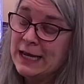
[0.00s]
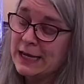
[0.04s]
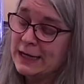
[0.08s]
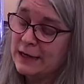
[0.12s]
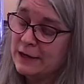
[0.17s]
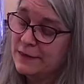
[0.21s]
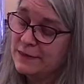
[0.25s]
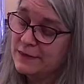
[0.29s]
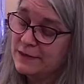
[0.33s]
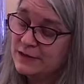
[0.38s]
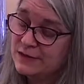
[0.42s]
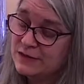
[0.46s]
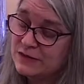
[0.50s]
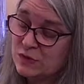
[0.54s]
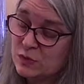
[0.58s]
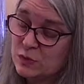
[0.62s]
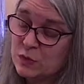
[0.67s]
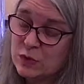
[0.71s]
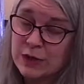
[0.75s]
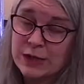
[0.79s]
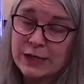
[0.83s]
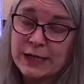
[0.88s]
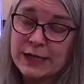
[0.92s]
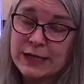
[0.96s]
And on this
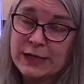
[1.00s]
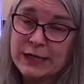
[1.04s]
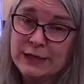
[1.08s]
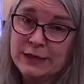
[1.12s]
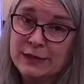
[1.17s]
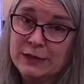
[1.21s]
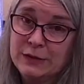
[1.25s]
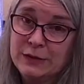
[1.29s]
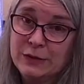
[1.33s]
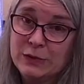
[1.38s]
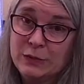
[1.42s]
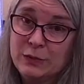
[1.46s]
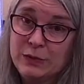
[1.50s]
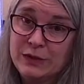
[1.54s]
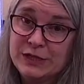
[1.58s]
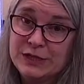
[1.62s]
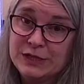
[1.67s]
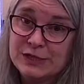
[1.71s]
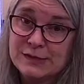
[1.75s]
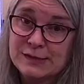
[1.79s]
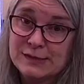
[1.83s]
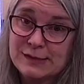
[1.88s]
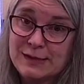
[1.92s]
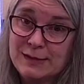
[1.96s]
organ,
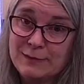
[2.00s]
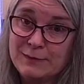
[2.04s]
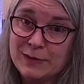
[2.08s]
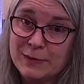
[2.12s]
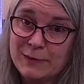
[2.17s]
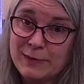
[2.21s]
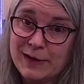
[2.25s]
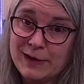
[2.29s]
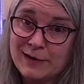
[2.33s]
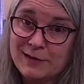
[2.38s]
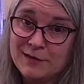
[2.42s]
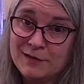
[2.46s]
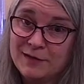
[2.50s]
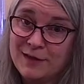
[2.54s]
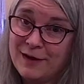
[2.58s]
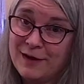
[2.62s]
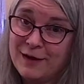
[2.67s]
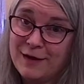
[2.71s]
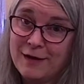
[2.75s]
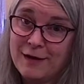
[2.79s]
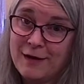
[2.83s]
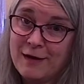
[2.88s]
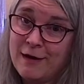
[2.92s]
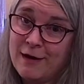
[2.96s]
we just keep the pedal
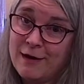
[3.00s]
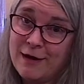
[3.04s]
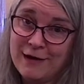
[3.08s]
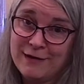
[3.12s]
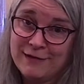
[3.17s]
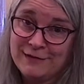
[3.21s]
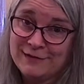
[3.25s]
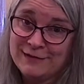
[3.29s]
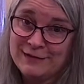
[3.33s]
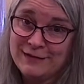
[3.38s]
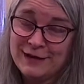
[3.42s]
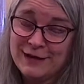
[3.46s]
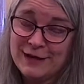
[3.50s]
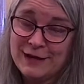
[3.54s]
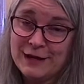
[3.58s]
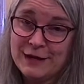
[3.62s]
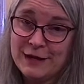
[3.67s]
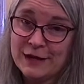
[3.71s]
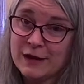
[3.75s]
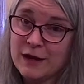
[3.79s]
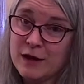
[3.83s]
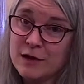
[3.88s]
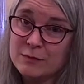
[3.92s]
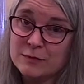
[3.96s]
light on
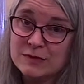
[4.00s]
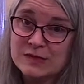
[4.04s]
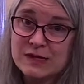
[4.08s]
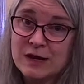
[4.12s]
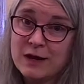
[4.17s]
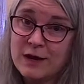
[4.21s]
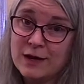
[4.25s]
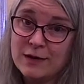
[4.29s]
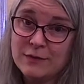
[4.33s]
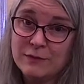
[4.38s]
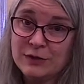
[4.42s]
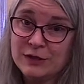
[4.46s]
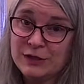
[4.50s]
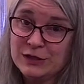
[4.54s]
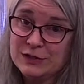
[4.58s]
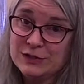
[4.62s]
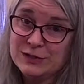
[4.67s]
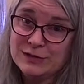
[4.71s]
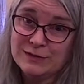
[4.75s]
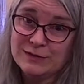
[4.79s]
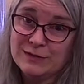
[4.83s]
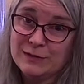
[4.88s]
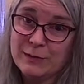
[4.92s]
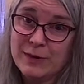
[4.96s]
and it comes on when you
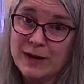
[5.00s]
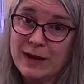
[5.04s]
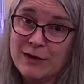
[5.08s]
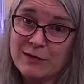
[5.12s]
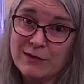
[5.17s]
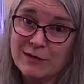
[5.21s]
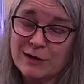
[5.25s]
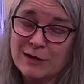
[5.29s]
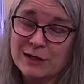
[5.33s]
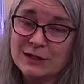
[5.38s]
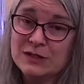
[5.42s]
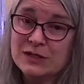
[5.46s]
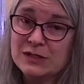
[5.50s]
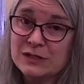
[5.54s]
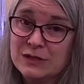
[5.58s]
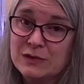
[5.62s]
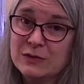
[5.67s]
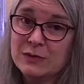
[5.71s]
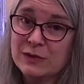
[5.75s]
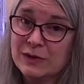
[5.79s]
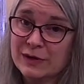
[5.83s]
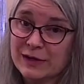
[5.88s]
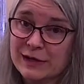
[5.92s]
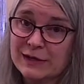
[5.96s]
turn the power on to
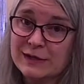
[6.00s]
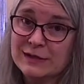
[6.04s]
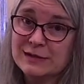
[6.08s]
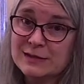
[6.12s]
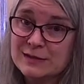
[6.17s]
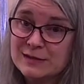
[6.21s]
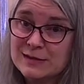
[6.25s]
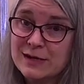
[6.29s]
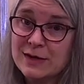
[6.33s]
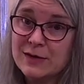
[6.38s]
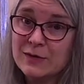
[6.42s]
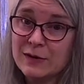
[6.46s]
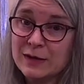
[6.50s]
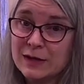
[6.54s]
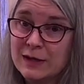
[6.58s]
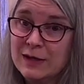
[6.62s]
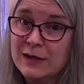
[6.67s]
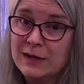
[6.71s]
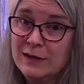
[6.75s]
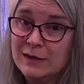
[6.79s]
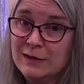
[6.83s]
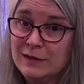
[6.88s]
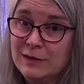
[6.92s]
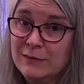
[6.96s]
the organ. So
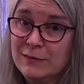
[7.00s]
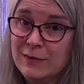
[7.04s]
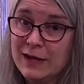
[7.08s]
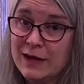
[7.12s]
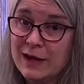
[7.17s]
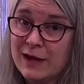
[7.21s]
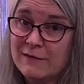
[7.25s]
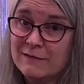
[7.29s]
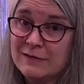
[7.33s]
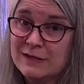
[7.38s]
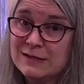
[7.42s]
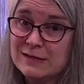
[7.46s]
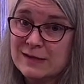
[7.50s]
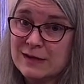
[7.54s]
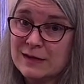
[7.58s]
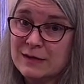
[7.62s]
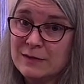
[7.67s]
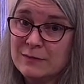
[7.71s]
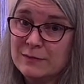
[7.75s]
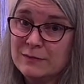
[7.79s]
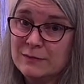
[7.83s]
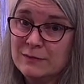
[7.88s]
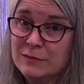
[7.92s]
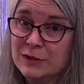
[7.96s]
you may have a
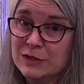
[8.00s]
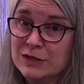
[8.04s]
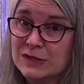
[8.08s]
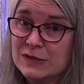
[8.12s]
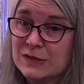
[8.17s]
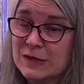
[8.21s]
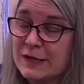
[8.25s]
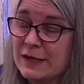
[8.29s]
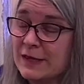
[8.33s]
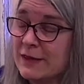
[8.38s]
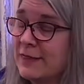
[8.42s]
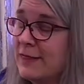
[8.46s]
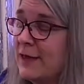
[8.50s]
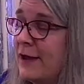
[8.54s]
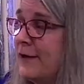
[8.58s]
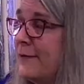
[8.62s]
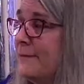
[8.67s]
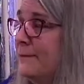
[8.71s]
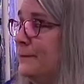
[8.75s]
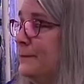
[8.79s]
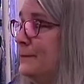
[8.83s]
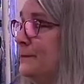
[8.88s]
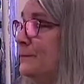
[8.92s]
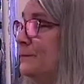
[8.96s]
setup much like
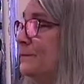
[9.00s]
that.